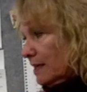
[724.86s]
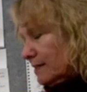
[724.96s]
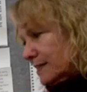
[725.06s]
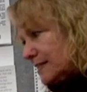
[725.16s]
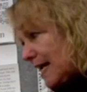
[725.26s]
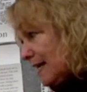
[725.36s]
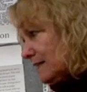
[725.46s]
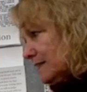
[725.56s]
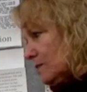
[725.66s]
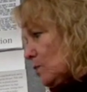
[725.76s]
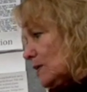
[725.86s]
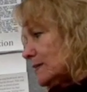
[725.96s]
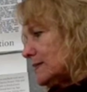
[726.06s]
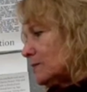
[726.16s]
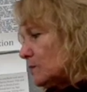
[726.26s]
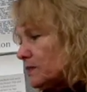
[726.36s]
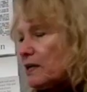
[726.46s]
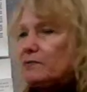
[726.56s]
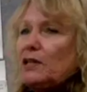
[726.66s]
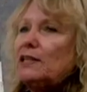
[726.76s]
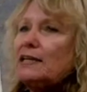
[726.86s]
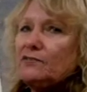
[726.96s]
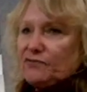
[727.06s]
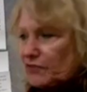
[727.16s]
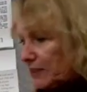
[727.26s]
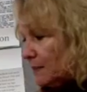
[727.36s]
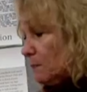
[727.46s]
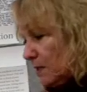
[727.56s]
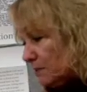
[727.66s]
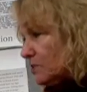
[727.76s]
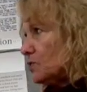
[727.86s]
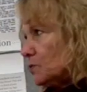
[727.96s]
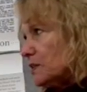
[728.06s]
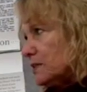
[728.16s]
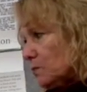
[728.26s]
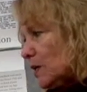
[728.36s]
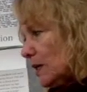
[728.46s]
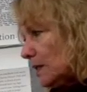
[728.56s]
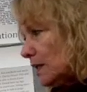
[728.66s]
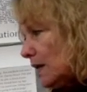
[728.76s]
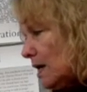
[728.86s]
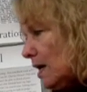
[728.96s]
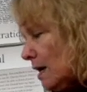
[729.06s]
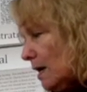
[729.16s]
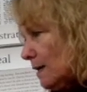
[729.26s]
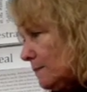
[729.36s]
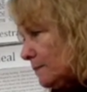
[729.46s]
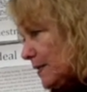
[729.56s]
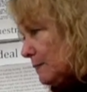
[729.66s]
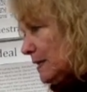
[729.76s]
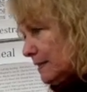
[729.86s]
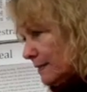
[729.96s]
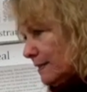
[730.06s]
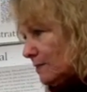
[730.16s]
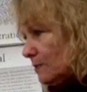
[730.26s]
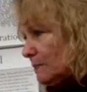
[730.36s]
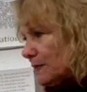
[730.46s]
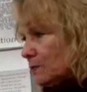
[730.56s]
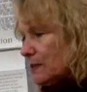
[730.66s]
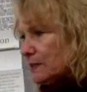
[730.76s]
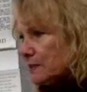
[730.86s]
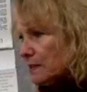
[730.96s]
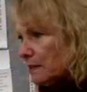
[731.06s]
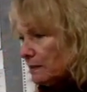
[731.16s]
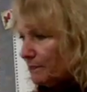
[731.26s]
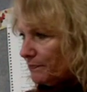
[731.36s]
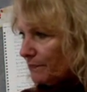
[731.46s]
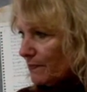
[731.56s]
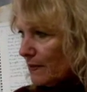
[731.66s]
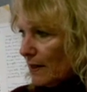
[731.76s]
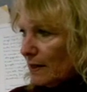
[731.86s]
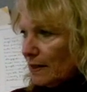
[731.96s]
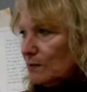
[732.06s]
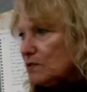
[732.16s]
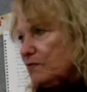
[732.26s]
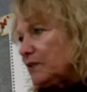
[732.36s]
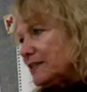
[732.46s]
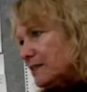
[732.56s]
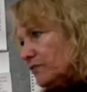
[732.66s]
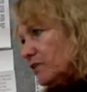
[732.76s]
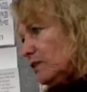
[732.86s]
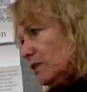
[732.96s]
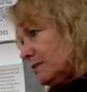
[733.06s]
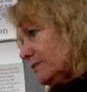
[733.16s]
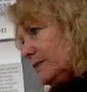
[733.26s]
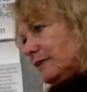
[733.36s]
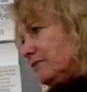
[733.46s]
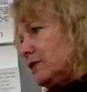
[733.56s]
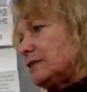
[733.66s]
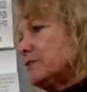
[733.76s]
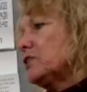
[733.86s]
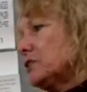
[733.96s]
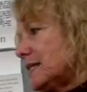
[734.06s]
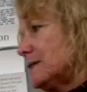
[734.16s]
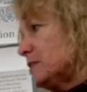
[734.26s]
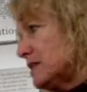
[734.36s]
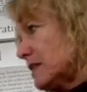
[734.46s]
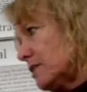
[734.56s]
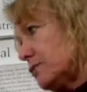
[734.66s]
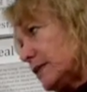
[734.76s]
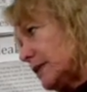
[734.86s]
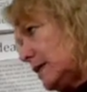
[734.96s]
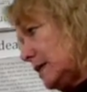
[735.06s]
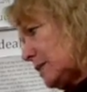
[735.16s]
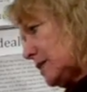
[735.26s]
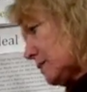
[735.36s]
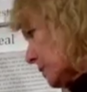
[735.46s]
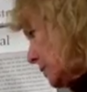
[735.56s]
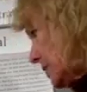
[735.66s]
sad as it was, there were a lot of funny parts to it as well. But it was very difficult, a difficult time in this country because we were